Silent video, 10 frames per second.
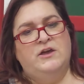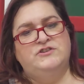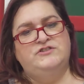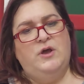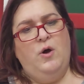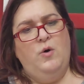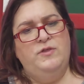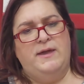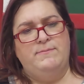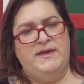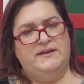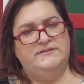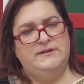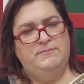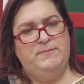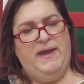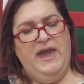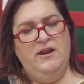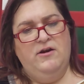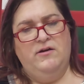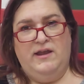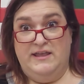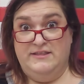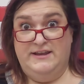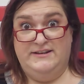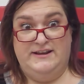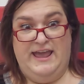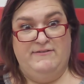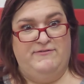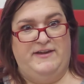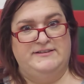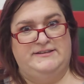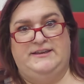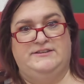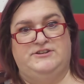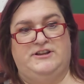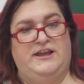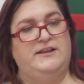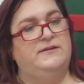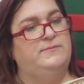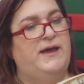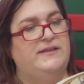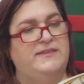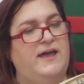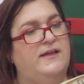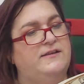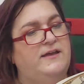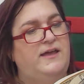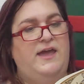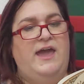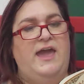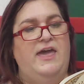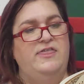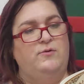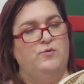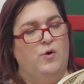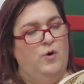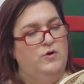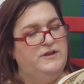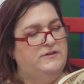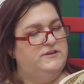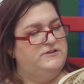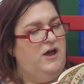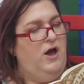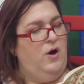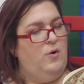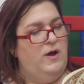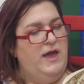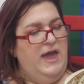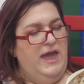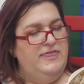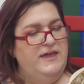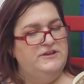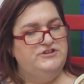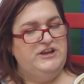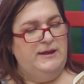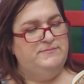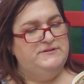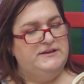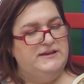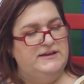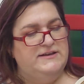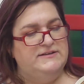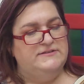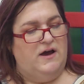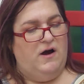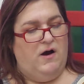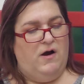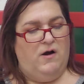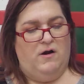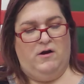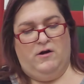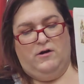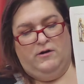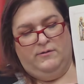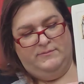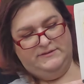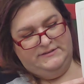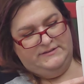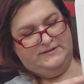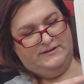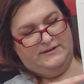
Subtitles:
So they mixed up the batter, and they didn't have a fancy KitchenAid back then. And they rolled out the dough, and they shaped his arms,